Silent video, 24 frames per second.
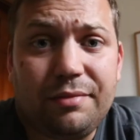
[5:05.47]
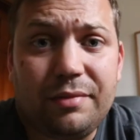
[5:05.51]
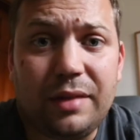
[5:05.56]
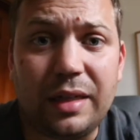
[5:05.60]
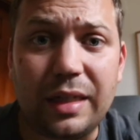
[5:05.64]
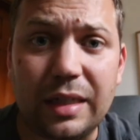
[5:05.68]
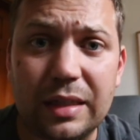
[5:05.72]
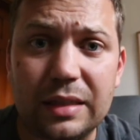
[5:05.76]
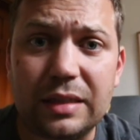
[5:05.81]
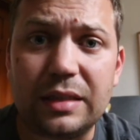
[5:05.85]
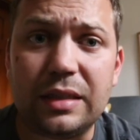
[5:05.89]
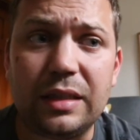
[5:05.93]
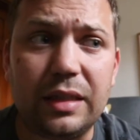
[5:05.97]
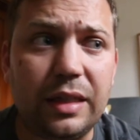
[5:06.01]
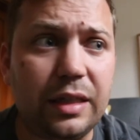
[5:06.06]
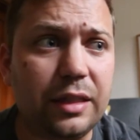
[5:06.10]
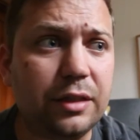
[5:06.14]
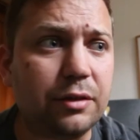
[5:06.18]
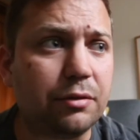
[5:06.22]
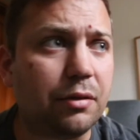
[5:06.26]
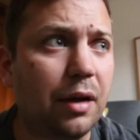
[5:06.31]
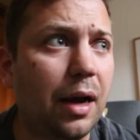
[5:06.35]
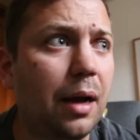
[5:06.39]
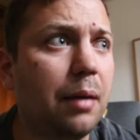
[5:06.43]
I guess
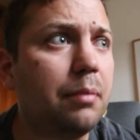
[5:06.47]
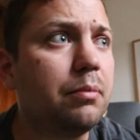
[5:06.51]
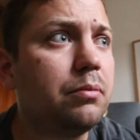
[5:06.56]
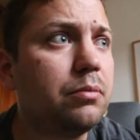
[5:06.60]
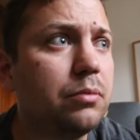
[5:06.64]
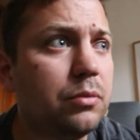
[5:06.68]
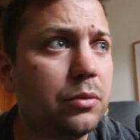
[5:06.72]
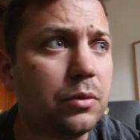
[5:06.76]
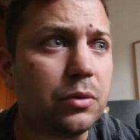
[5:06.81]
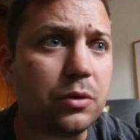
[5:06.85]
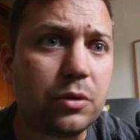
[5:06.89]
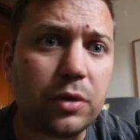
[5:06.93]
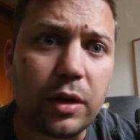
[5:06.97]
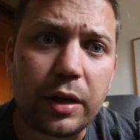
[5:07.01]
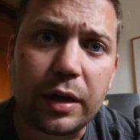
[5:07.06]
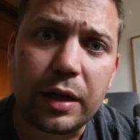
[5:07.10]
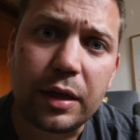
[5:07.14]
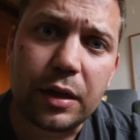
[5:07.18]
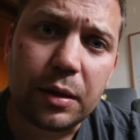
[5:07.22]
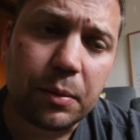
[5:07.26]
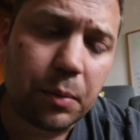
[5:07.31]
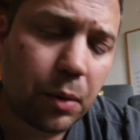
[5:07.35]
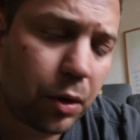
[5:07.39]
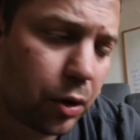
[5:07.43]
today's a wrap. We'll try
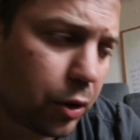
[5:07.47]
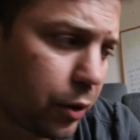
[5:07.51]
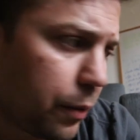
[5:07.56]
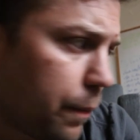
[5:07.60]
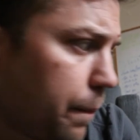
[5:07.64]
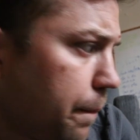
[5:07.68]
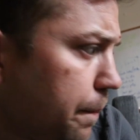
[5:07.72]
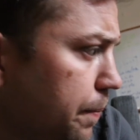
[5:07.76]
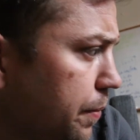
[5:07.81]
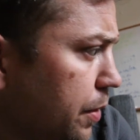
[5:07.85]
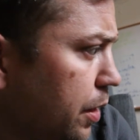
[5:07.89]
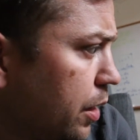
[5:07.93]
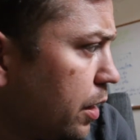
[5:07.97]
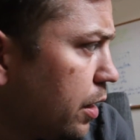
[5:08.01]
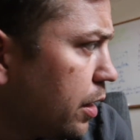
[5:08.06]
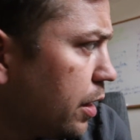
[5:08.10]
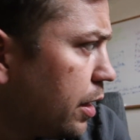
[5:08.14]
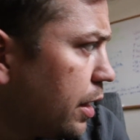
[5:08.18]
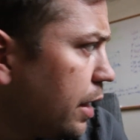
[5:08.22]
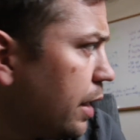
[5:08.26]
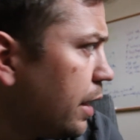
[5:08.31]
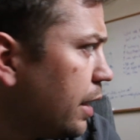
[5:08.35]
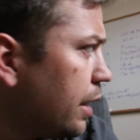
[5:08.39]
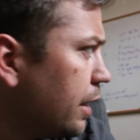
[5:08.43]
again tomorrow.
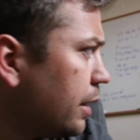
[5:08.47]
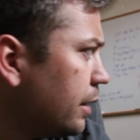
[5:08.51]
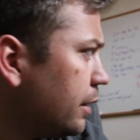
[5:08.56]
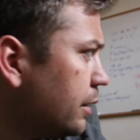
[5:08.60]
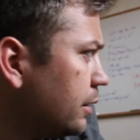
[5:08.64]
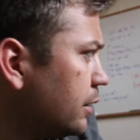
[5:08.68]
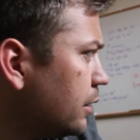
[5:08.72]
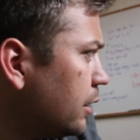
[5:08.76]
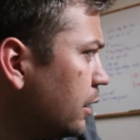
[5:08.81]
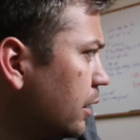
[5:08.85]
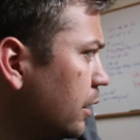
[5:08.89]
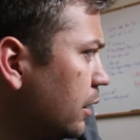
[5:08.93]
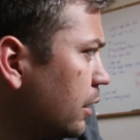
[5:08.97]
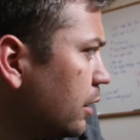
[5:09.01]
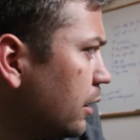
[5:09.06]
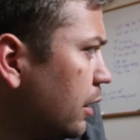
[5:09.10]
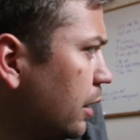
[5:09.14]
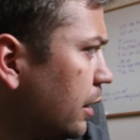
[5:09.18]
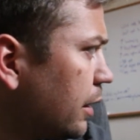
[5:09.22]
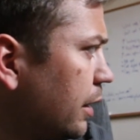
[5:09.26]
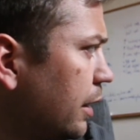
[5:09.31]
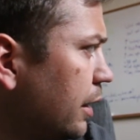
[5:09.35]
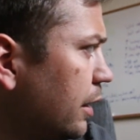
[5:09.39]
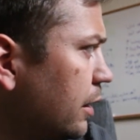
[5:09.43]
And I
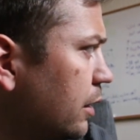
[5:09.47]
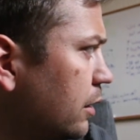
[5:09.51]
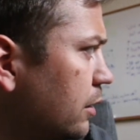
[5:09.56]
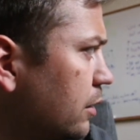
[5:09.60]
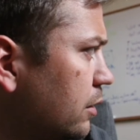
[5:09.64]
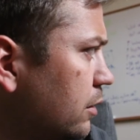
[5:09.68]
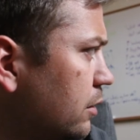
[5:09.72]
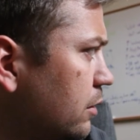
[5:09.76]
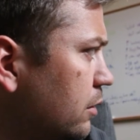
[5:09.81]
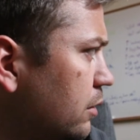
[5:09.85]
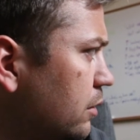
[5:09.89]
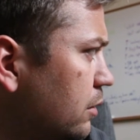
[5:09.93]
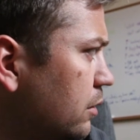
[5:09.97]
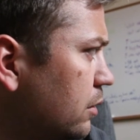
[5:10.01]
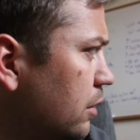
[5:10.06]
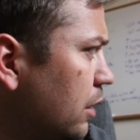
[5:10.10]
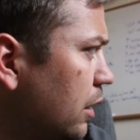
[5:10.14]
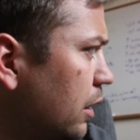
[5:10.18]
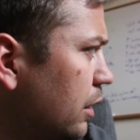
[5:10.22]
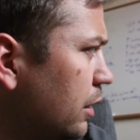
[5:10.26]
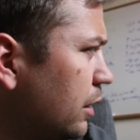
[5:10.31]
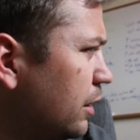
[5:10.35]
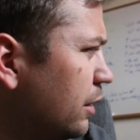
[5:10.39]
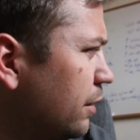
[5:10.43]

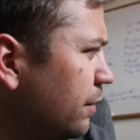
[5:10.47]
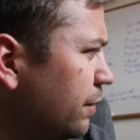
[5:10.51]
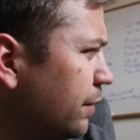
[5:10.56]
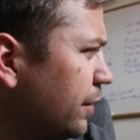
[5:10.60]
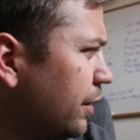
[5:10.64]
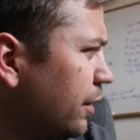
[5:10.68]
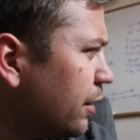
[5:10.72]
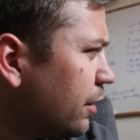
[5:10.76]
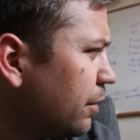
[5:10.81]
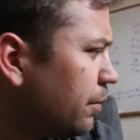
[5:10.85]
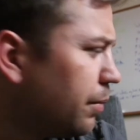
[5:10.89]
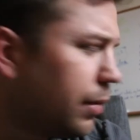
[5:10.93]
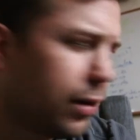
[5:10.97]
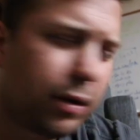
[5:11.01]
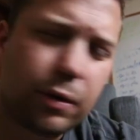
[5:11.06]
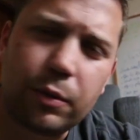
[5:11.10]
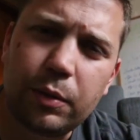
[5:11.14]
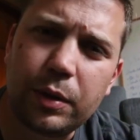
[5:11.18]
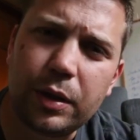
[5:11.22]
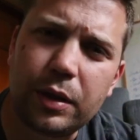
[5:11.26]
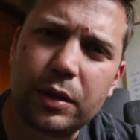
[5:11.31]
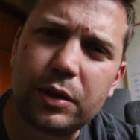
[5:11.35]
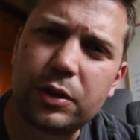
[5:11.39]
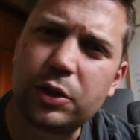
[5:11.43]
need to figure out a better
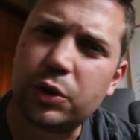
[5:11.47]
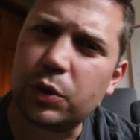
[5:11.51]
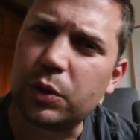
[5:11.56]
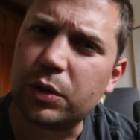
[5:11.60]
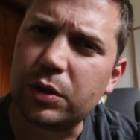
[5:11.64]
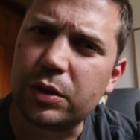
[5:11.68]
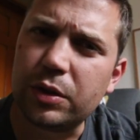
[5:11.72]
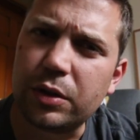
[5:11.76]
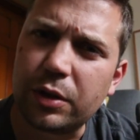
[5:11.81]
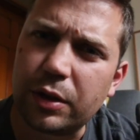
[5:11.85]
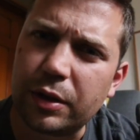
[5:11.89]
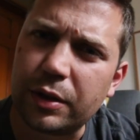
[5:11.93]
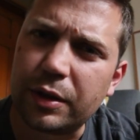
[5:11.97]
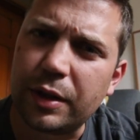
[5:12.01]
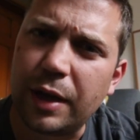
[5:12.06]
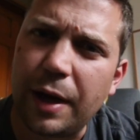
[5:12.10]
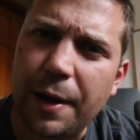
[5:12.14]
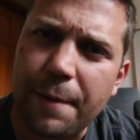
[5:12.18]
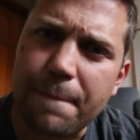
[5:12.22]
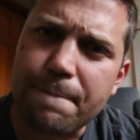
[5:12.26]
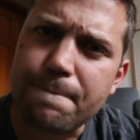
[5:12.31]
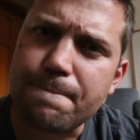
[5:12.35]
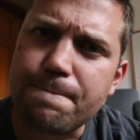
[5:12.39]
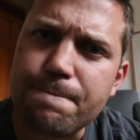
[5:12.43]
way to short circuit
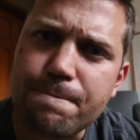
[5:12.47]
that